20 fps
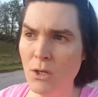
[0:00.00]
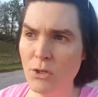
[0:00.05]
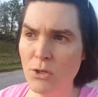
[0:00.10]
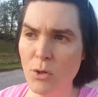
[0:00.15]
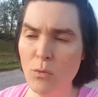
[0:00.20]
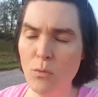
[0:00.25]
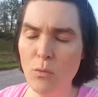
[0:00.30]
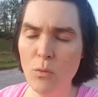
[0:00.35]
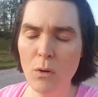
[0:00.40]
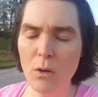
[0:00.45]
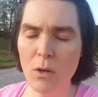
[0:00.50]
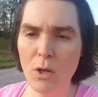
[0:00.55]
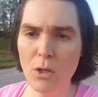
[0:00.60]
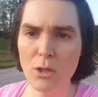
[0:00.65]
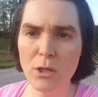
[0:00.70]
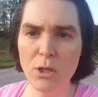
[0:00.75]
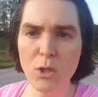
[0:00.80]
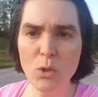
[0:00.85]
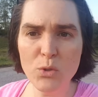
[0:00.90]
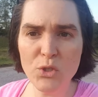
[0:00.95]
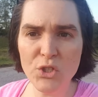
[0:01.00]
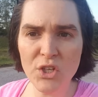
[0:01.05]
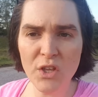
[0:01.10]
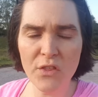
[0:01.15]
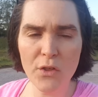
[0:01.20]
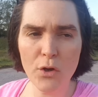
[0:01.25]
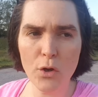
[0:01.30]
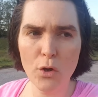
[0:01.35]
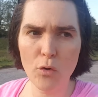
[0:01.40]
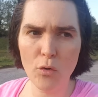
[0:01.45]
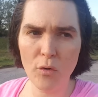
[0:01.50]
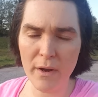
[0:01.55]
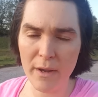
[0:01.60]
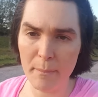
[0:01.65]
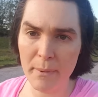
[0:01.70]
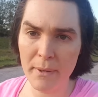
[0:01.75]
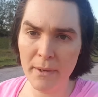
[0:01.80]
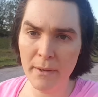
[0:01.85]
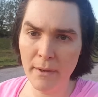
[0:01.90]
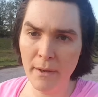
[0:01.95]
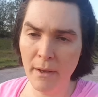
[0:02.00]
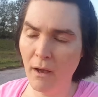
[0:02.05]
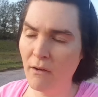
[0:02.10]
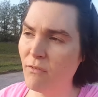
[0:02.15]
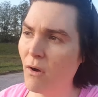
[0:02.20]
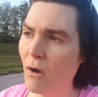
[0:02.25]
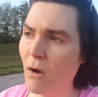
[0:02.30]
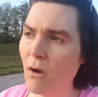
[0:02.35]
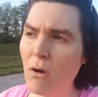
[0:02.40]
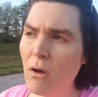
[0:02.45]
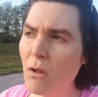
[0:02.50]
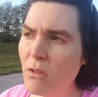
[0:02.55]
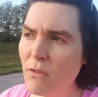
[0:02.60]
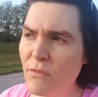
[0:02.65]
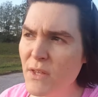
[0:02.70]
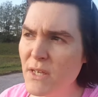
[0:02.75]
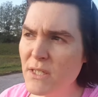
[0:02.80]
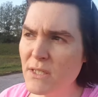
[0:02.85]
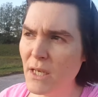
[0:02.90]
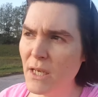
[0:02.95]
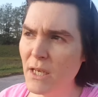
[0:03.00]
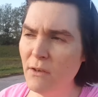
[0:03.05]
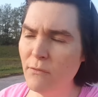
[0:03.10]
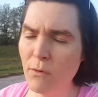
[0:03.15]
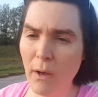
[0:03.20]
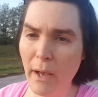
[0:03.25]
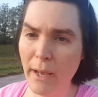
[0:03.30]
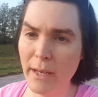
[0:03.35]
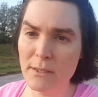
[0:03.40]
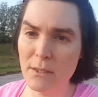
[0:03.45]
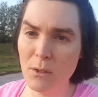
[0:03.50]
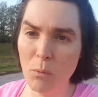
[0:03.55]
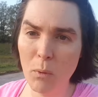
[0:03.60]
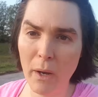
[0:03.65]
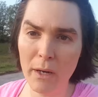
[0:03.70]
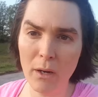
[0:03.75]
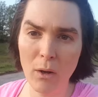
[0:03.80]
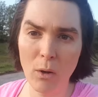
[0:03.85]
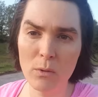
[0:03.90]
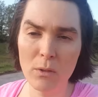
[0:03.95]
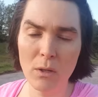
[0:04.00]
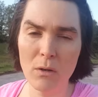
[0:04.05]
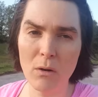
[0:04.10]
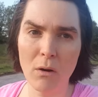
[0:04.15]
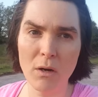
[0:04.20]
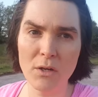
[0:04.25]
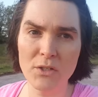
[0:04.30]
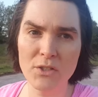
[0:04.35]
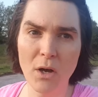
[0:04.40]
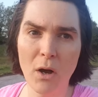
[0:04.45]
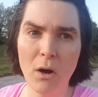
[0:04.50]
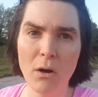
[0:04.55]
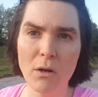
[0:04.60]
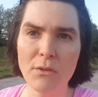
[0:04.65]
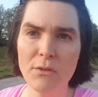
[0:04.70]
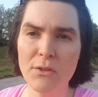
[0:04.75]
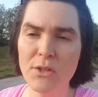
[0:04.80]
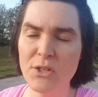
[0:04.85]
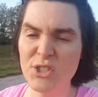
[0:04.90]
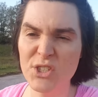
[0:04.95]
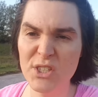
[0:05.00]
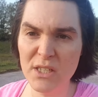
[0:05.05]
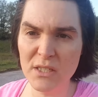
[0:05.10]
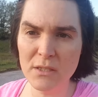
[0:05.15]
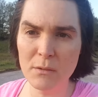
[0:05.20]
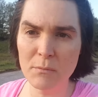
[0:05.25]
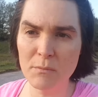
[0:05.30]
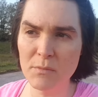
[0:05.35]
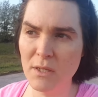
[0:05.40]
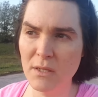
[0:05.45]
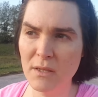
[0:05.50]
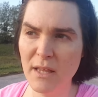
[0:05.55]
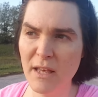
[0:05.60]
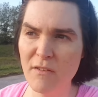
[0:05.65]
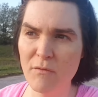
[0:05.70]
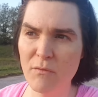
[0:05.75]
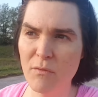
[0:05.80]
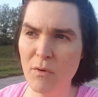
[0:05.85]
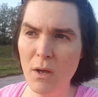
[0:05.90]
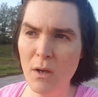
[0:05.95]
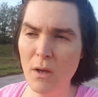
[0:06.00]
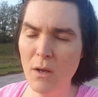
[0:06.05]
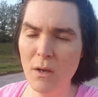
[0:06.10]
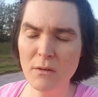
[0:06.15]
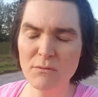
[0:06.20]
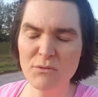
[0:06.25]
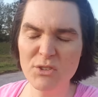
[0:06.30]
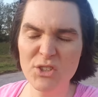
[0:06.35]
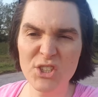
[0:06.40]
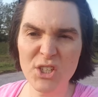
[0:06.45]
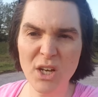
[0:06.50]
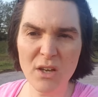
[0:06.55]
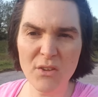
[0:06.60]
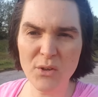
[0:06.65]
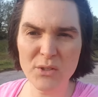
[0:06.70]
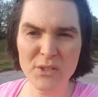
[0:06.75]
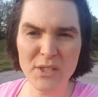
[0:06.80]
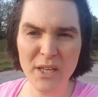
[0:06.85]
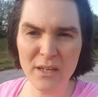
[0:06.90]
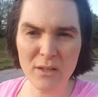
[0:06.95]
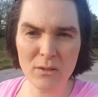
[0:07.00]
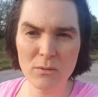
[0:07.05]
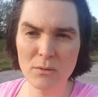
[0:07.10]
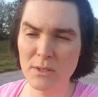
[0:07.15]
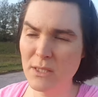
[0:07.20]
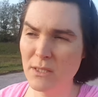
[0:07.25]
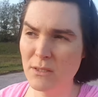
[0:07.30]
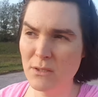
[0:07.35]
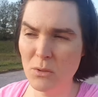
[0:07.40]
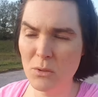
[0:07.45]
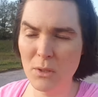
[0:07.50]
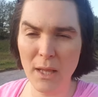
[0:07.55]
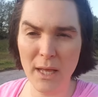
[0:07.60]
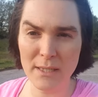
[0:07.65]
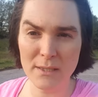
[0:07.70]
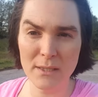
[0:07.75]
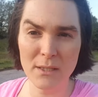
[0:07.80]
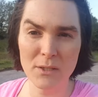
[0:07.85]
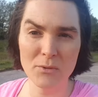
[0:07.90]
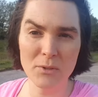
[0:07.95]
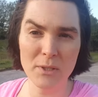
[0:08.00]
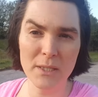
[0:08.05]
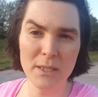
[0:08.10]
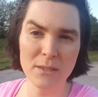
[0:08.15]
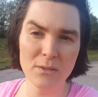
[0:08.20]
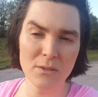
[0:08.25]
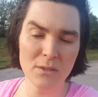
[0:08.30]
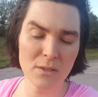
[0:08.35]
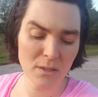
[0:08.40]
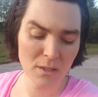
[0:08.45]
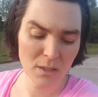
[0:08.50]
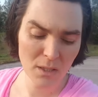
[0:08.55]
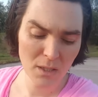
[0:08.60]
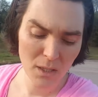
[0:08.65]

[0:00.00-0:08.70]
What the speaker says: to loosen the grip of all of these evil anti-white oligarchs on the systems that they've sunk their tentacles into the last 100 years,